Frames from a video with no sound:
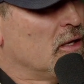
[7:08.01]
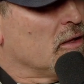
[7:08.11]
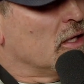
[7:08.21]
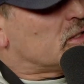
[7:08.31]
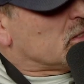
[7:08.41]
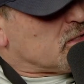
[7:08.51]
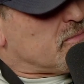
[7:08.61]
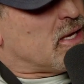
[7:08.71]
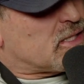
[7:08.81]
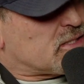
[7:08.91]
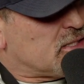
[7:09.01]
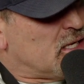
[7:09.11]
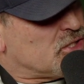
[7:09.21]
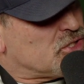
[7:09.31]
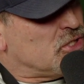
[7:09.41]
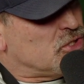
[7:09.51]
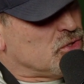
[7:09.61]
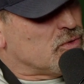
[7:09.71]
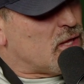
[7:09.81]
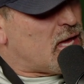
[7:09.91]
Like, does it make sense to
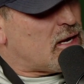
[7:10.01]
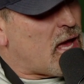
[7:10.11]
do that?